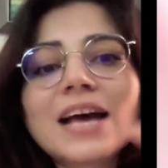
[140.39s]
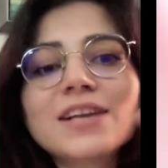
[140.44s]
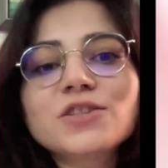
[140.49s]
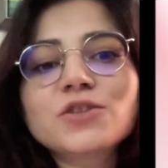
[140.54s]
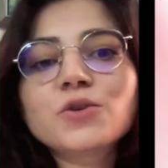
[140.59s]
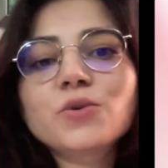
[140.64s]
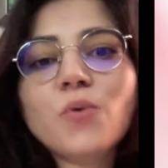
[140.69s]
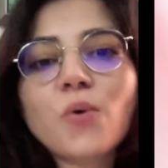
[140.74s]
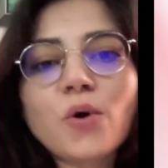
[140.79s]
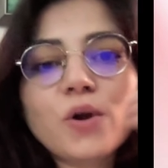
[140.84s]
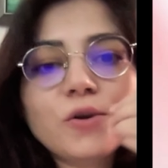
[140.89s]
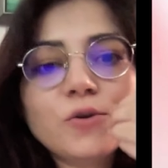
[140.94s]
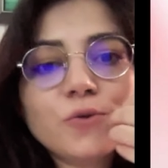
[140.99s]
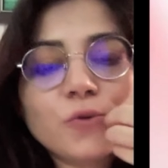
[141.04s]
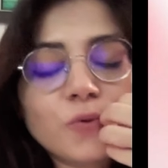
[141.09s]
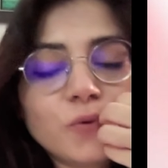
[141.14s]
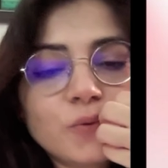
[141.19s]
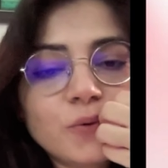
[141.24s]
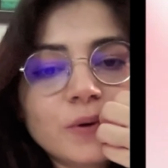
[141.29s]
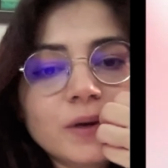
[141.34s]
As you all
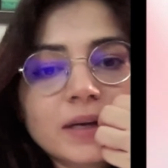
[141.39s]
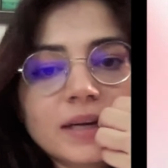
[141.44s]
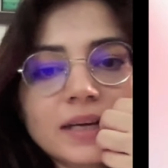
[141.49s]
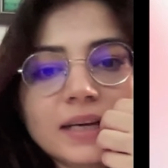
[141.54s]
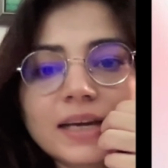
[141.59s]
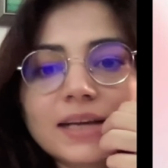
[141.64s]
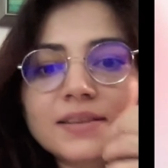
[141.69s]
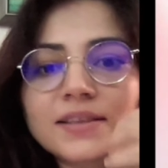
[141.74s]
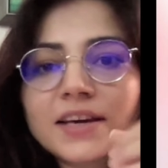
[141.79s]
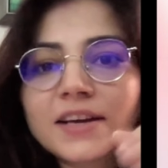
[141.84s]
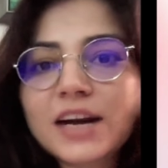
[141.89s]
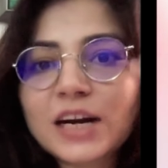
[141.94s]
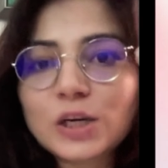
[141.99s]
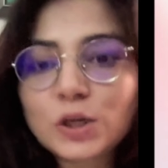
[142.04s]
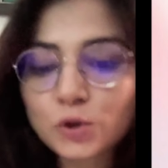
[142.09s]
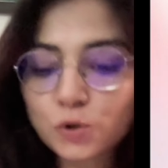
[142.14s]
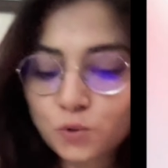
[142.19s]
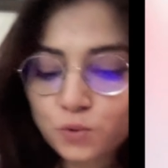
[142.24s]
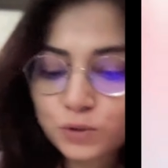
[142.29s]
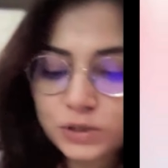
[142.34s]
know, there
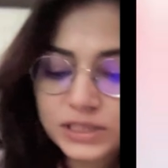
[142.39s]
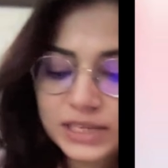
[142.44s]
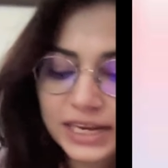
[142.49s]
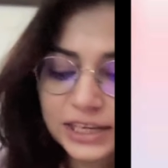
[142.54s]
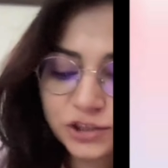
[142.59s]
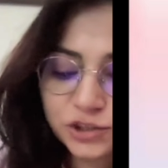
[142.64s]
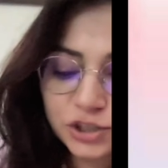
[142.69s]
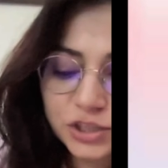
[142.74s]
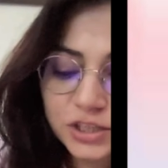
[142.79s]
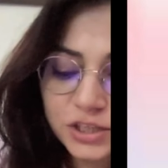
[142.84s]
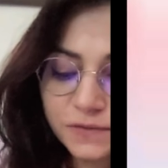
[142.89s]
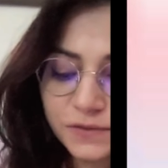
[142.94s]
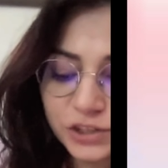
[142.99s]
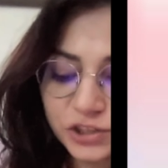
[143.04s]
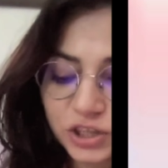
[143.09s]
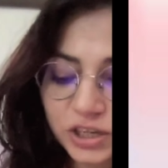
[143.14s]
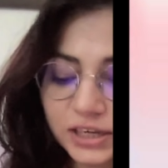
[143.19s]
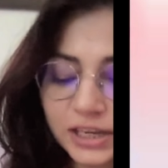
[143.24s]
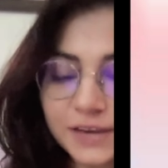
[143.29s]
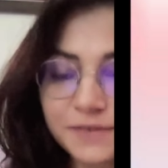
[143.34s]
are two sections
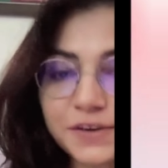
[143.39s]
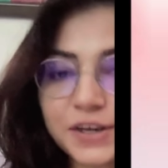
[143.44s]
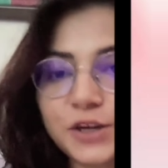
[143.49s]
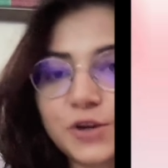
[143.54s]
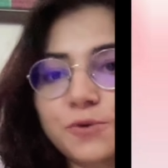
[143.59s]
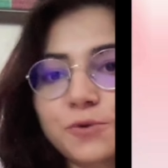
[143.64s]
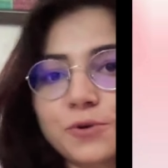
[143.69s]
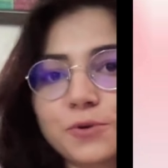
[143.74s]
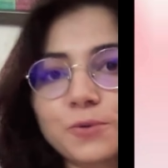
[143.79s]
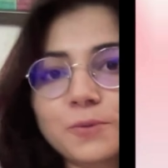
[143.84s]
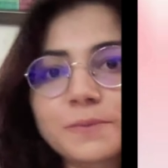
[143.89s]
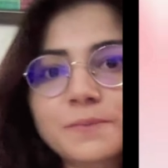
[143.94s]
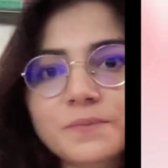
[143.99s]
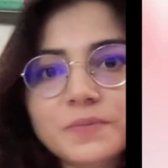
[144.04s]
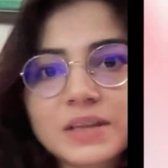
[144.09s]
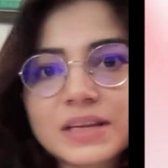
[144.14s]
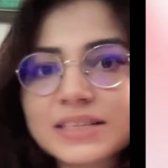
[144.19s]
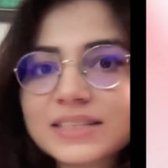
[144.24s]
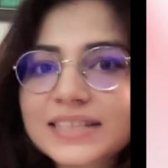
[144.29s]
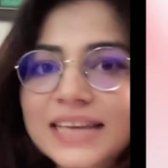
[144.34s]
which are given to you,
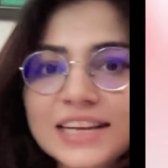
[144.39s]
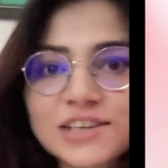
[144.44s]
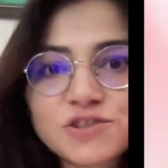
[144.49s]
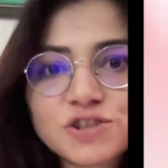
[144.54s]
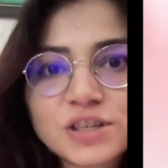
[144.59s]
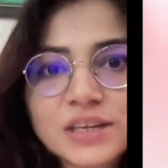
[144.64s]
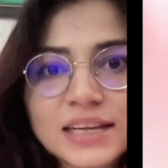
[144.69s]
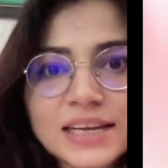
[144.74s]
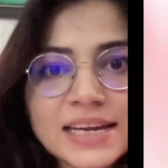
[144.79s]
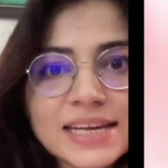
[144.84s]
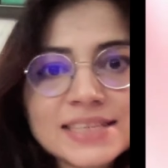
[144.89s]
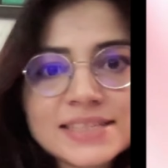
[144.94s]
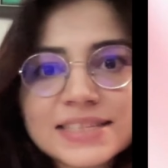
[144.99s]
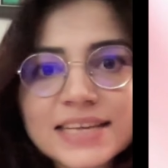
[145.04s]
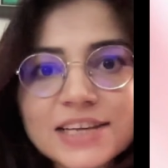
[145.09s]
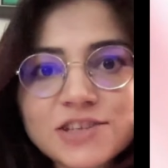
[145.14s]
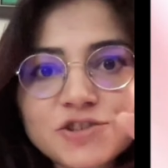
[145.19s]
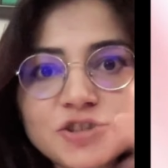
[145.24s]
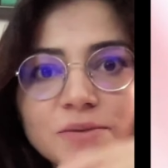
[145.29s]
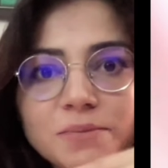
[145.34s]
section A and
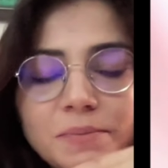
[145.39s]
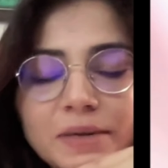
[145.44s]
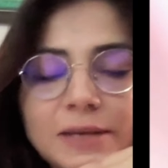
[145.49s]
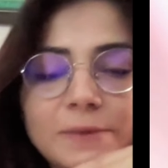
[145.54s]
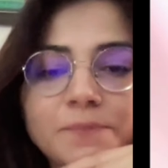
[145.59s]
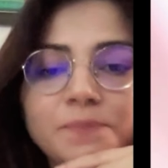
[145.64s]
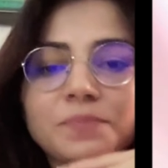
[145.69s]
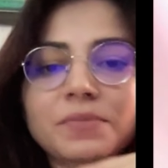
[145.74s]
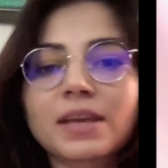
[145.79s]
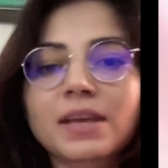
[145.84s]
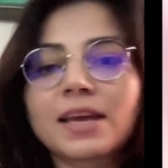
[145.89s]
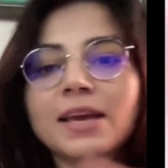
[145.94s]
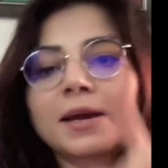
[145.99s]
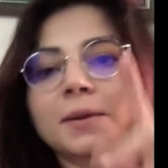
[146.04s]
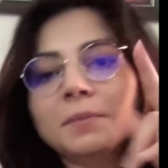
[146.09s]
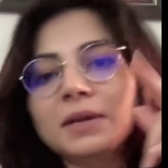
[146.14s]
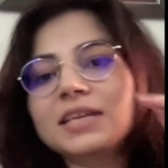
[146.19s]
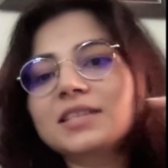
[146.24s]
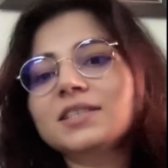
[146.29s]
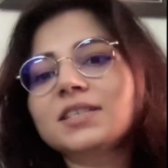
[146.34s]
section B.
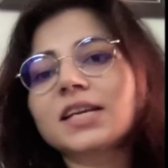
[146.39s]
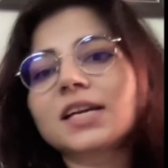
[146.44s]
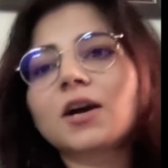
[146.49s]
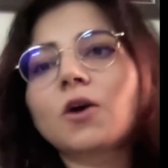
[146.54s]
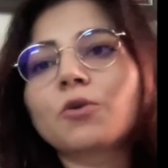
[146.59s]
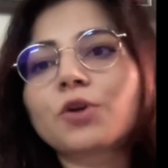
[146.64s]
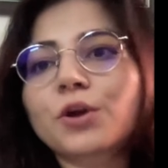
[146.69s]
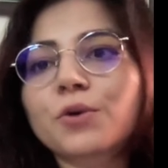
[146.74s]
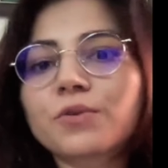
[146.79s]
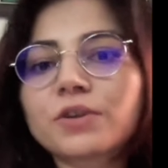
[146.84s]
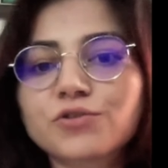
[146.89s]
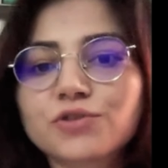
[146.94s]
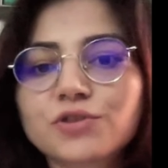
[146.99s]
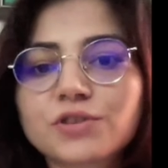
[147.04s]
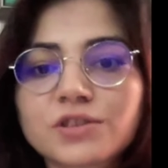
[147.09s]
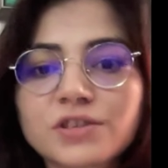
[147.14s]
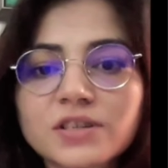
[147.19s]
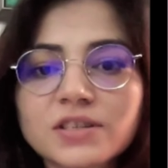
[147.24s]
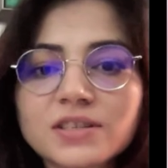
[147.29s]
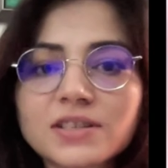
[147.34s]
Please take out your
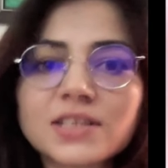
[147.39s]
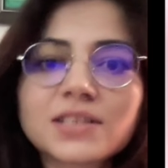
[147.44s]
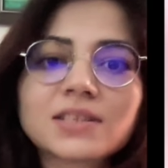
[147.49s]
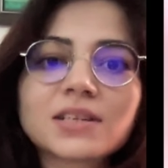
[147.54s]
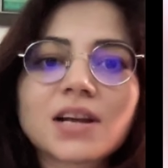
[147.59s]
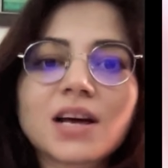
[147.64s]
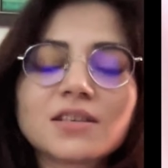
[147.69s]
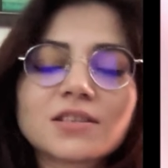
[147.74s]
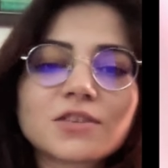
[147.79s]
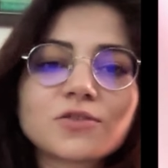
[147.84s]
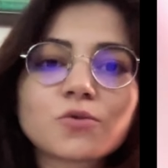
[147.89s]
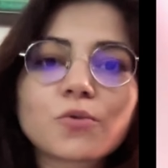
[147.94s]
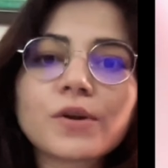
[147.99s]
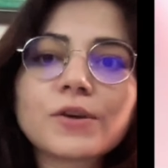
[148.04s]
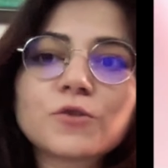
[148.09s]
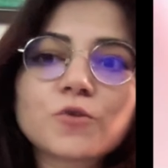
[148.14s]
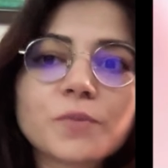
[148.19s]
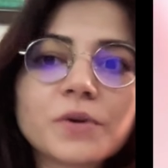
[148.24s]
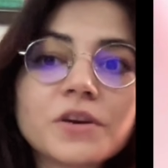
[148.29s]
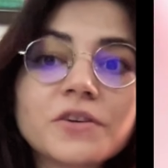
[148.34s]
registers. This class is
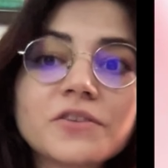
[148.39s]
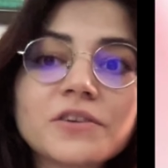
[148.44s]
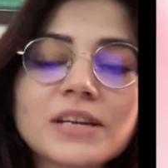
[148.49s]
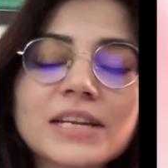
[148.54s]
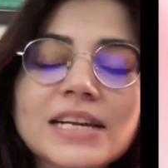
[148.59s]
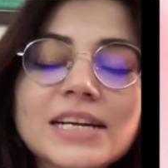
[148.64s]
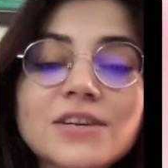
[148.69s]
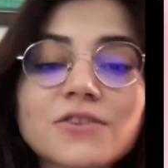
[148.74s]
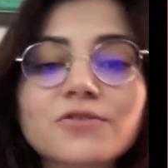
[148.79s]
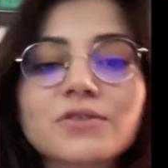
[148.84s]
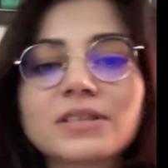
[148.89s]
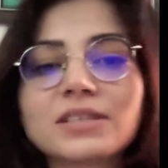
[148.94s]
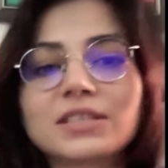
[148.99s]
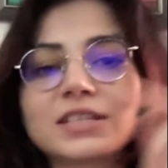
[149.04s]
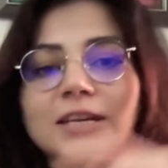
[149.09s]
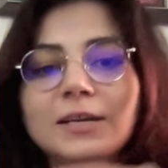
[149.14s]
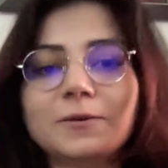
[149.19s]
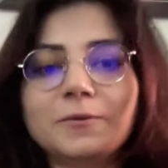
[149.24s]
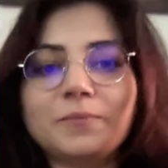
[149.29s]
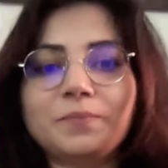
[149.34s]
going to be really
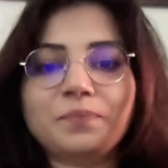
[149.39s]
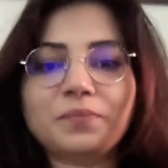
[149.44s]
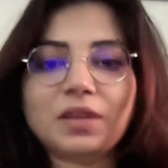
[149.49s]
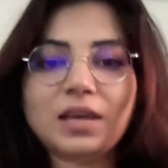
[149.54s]
interesting.